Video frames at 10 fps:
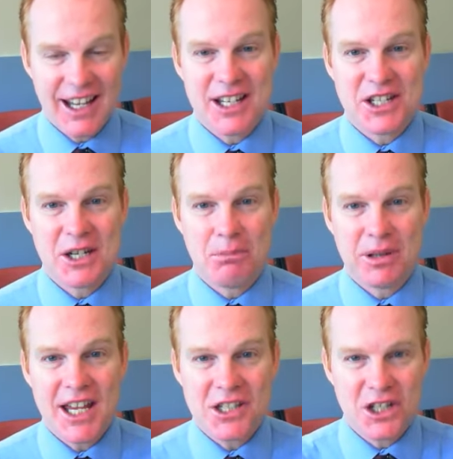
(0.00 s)
she
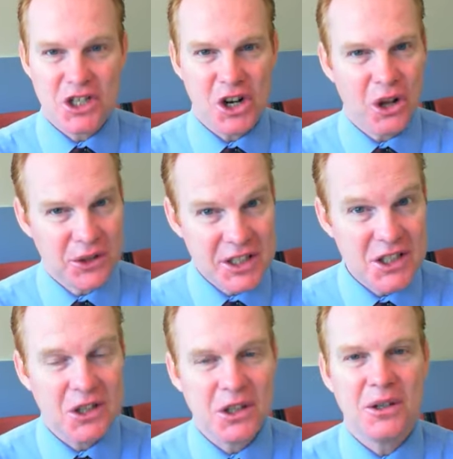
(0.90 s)
placed the child into
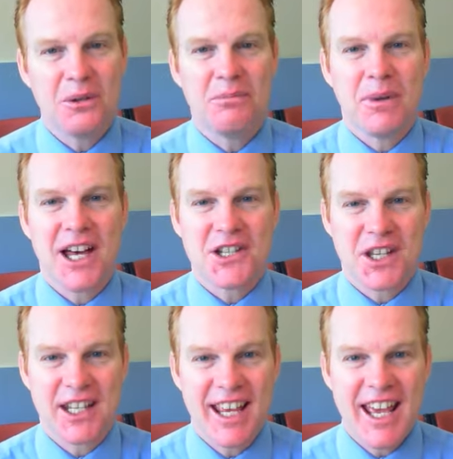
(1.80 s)
the
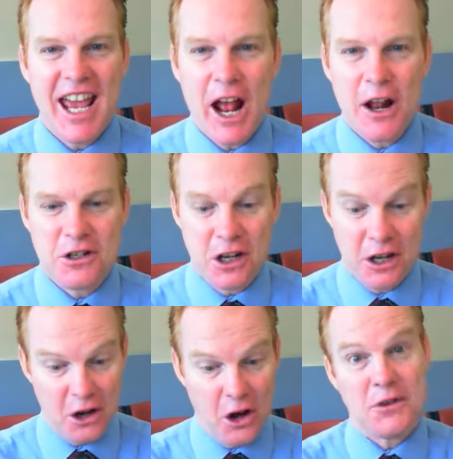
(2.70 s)
basket and
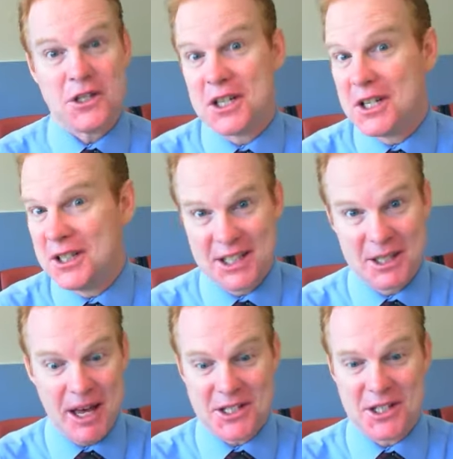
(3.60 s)
obviously let the
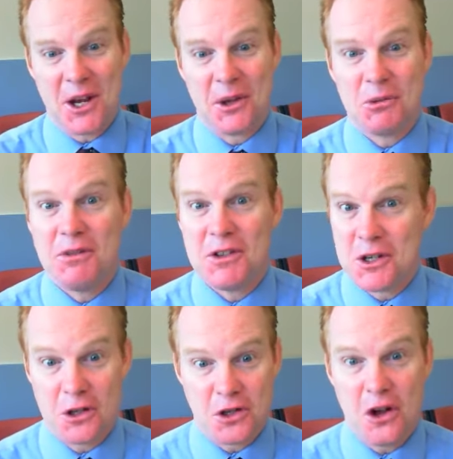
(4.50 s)
basket go in the river. So
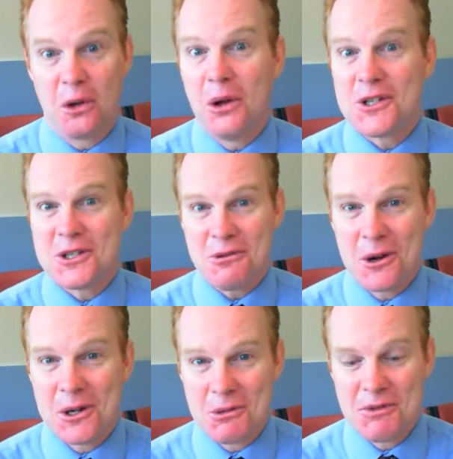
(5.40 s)
the child was thrown
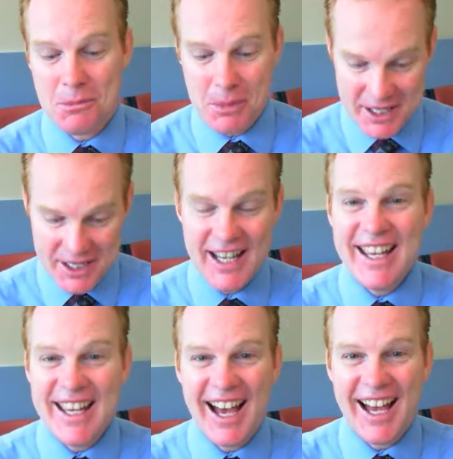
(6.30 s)
into the river, but
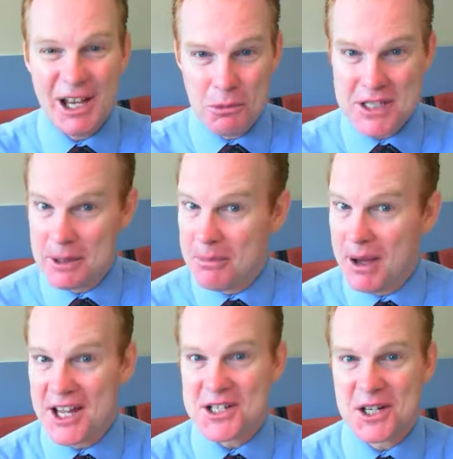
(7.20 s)
it was in a
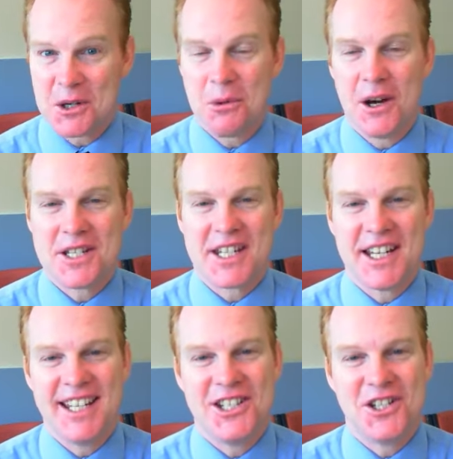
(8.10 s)
basket. Quite
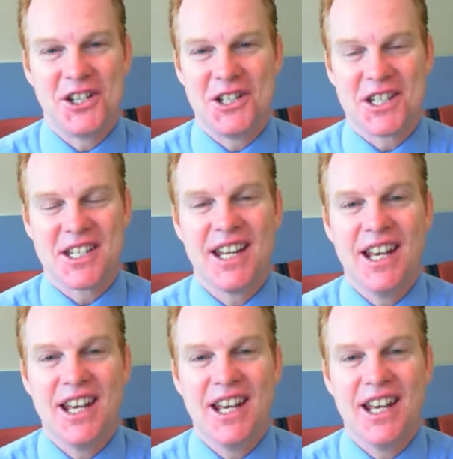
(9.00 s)
ingenious.